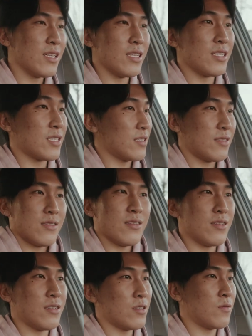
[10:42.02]

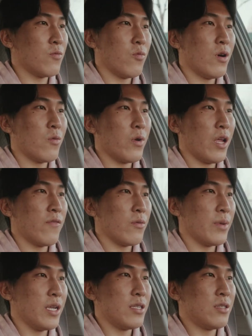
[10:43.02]
it's one way for
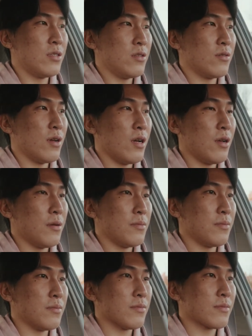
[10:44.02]
me to
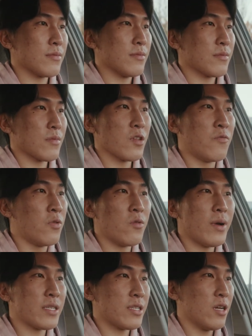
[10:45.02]
improve
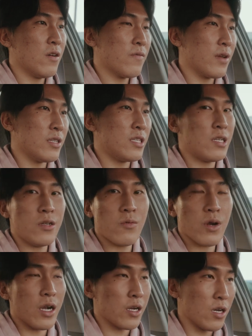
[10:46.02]
myself and see
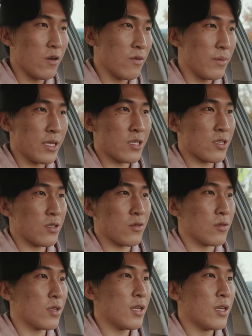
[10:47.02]
where I go from this
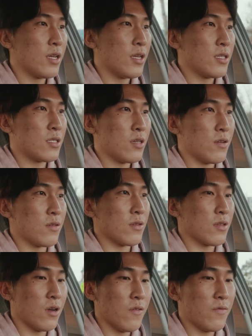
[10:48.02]
too. So
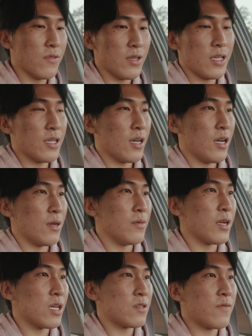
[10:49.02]
hopefully
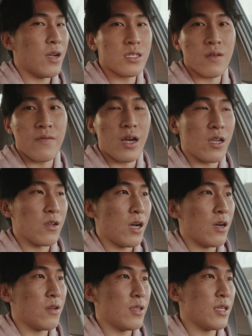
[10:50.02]
you guys find some value
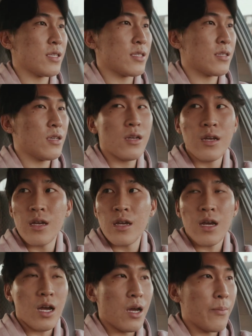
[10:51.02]
out of this.
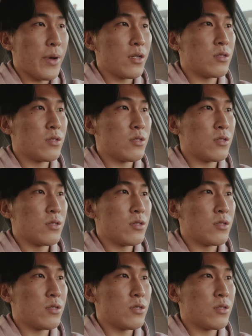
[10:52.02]
I'm